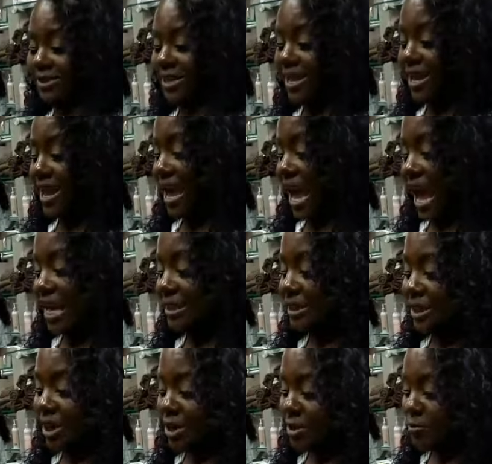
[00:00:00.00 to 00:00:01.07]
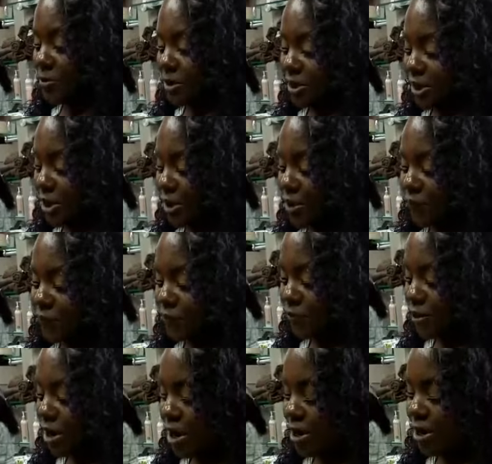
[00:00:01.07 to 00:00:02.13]
Yes. I started working
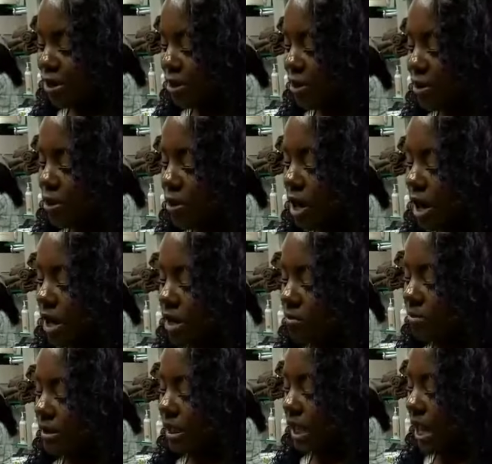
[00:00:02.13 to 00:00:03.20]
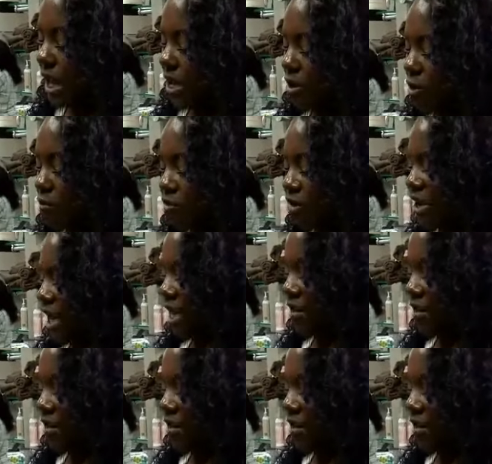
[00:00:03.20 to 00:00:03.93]
for a curl um, salon over in